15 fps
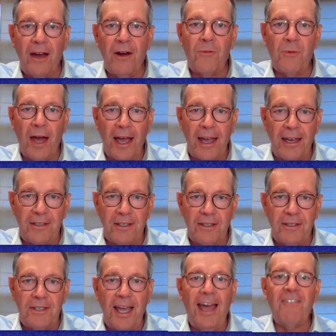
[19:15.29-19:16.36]
a right
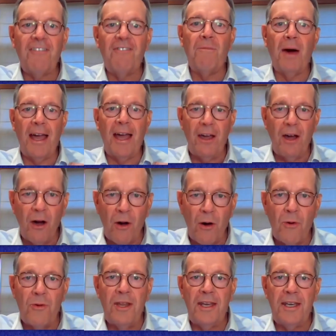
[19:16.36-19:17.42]
to have my
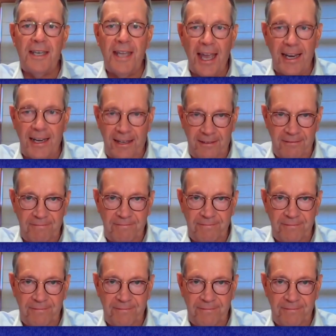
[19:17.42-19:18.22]
own data